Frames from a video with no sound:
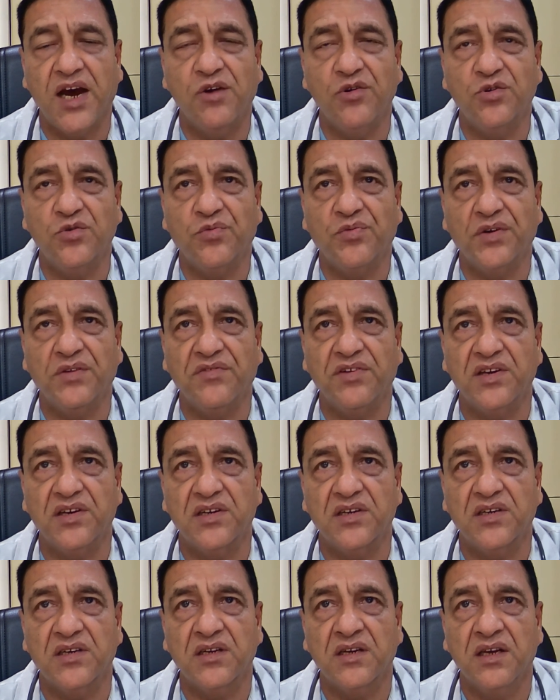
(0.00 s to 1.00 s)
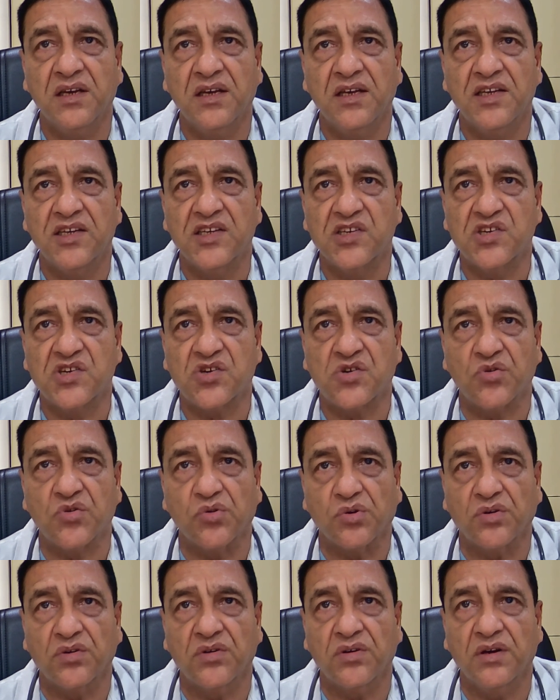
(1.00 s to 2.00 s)
how to prevent
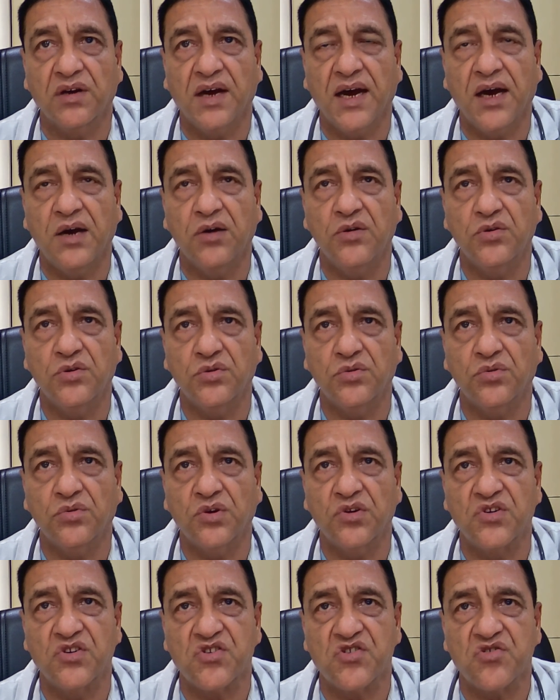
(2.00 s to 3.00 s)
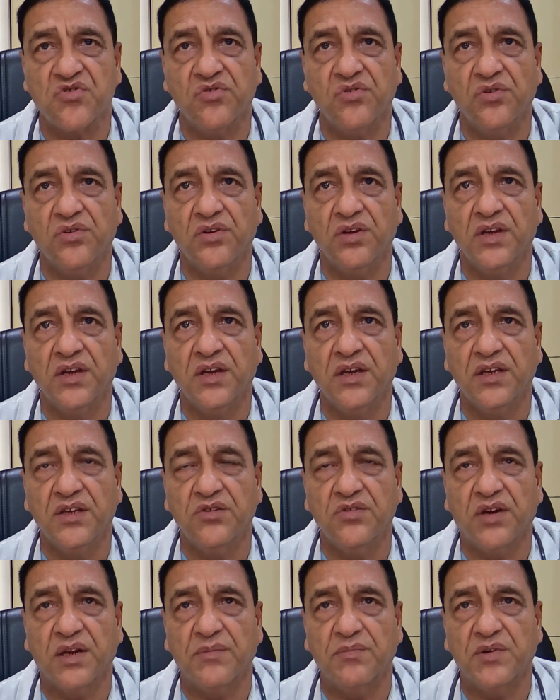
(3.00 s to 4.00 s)
stroke, how to control
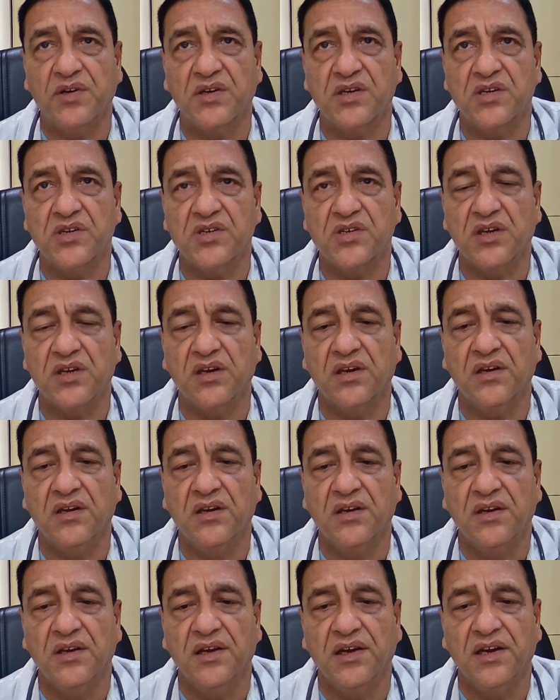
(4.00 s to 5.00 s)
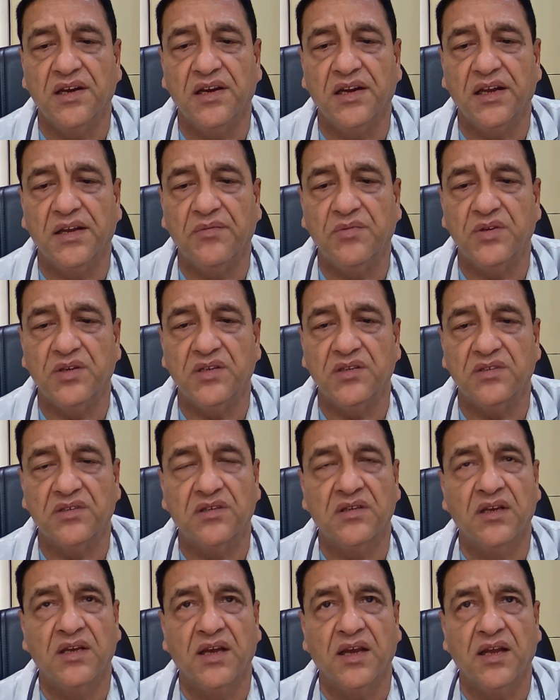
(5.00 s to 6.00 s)
your hypertension and
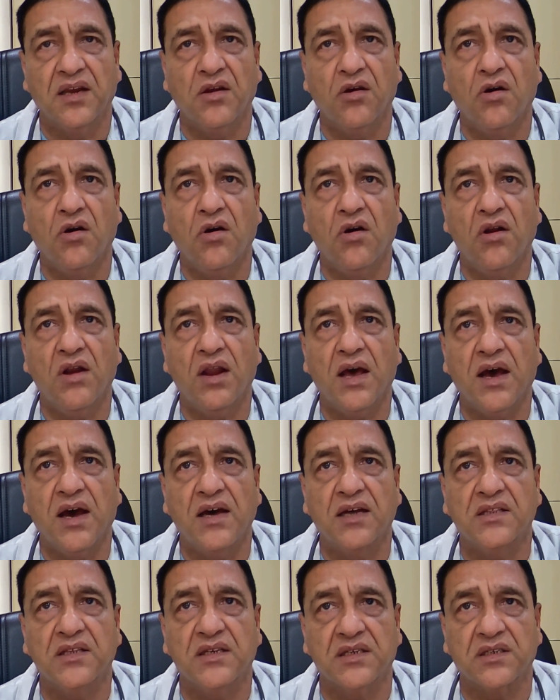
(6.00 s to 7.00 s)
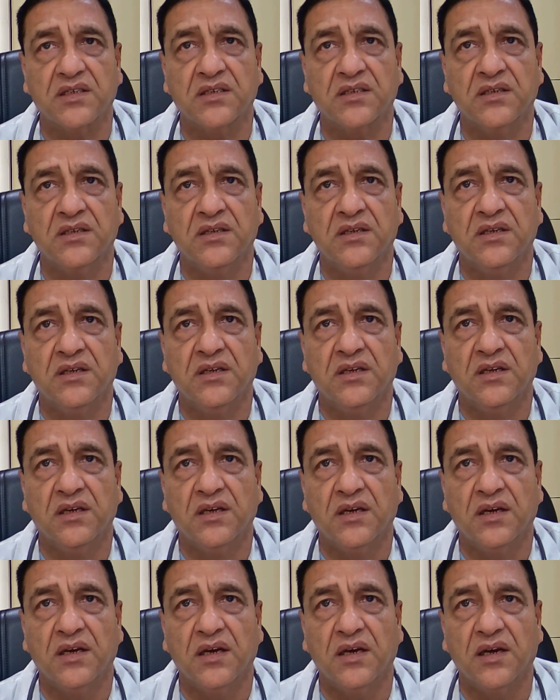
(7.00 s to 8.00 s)
diabetes and all other
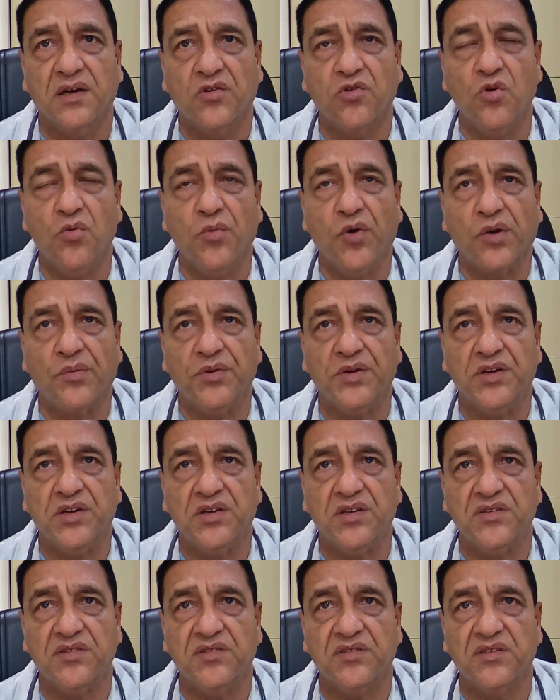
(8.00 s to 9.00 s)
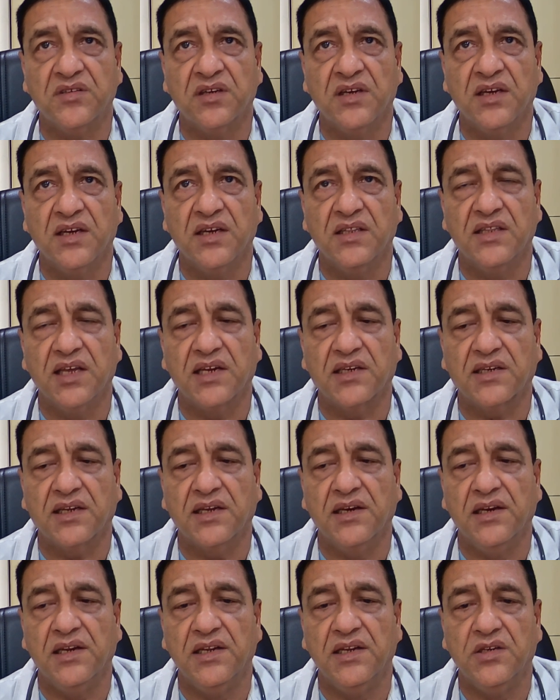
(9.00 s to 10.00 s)
comorbidities that
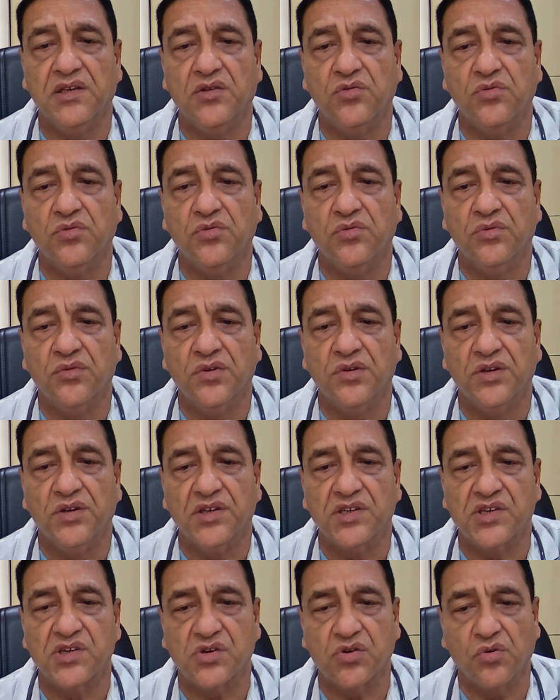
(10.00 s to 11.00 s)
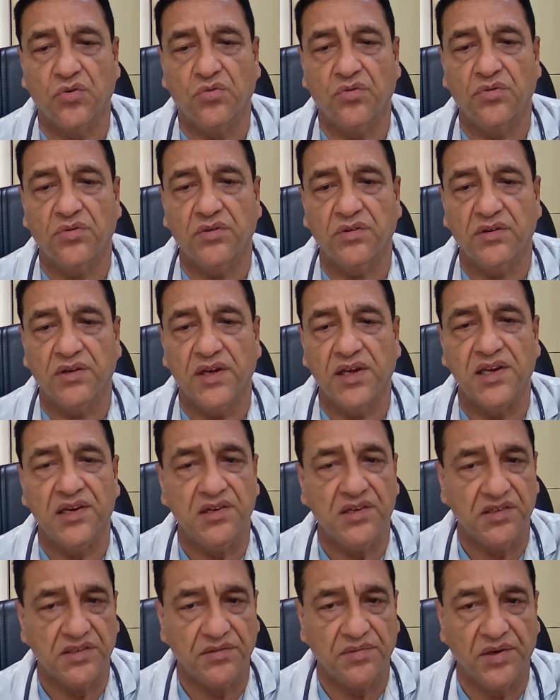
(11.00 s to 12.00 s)
can lead to stroke
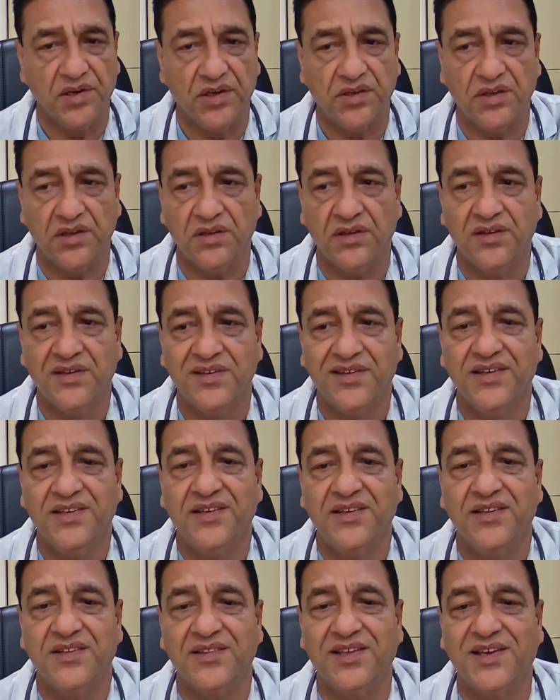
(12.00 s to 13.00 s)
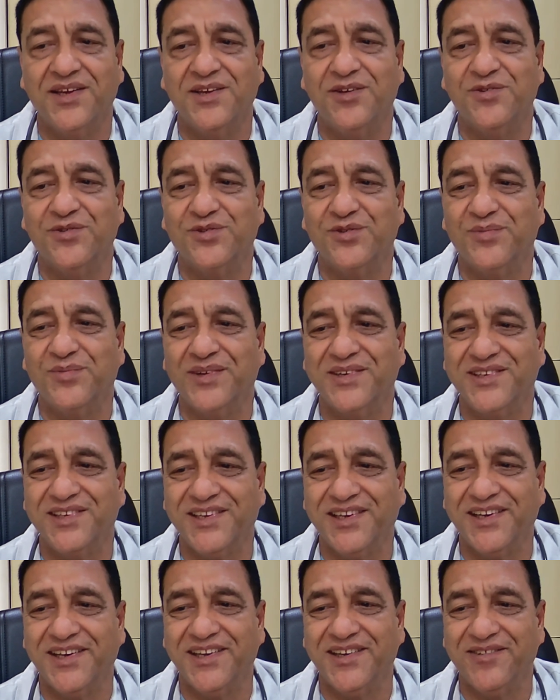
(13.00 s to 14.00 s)
and disability. Thank you so much
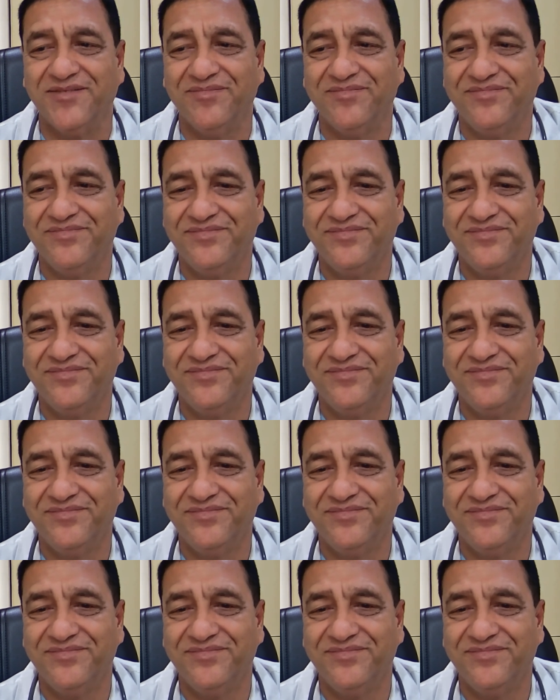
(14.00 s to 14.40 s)
again.